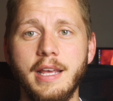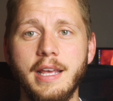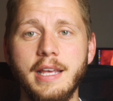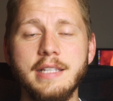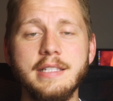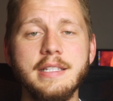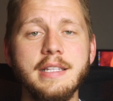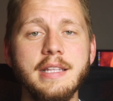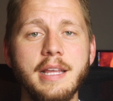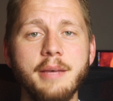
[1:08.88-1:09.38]

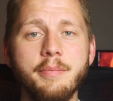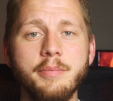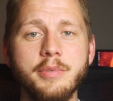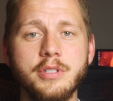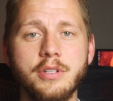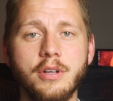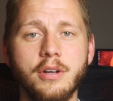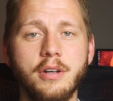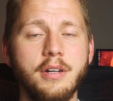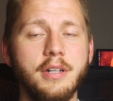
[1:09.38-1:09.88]
Isn't that
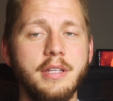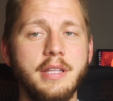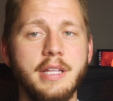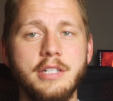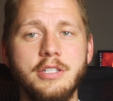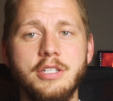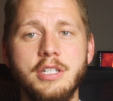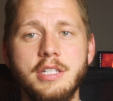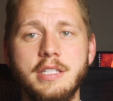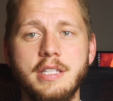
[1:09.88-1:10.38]
bizarre?
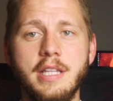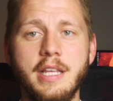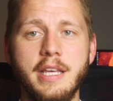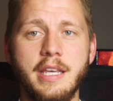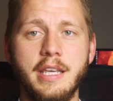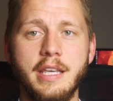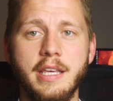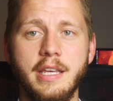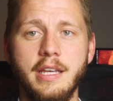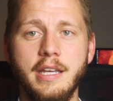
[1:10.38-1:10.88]

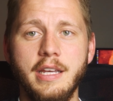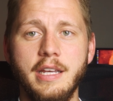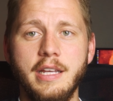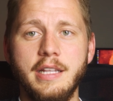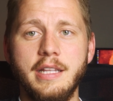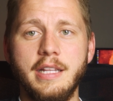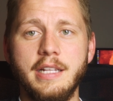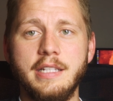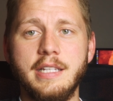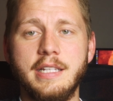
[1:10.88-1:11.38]

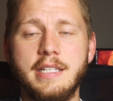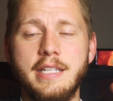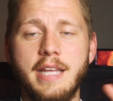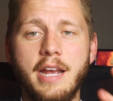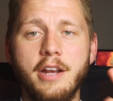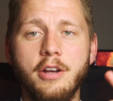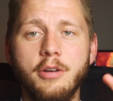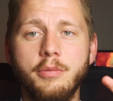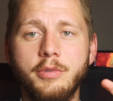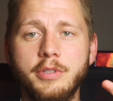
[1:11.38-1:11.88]
That's a
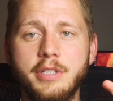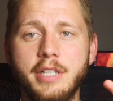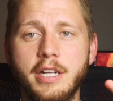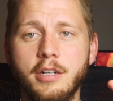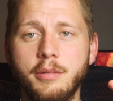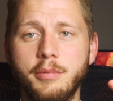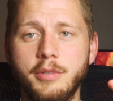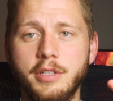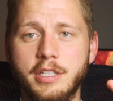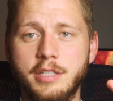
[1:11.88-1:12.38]
terrible,
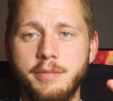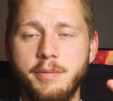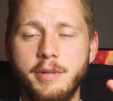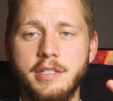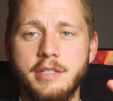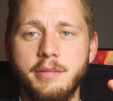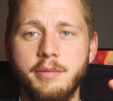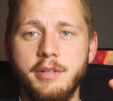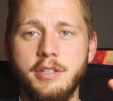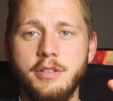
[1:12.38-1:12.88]
terrible
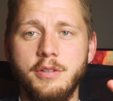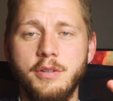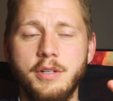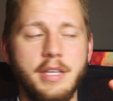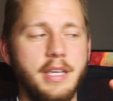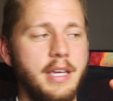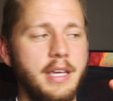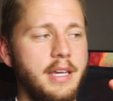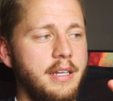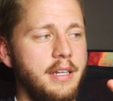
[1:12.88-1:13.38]
experience. I'm gonna do it
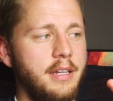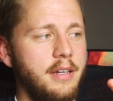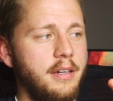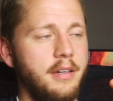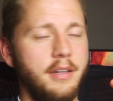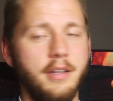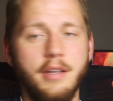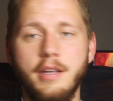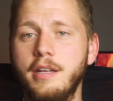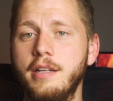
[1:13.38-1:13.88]
again here.
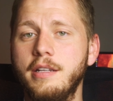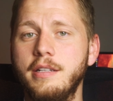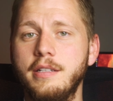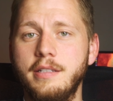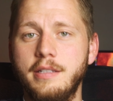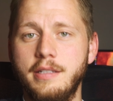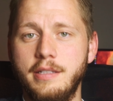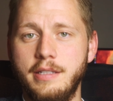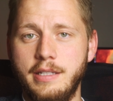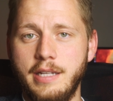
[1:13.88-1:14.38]

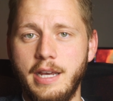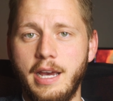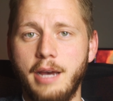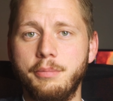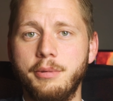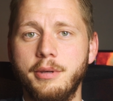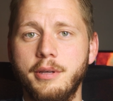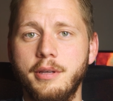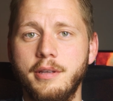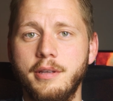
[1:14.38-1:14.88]
Tap.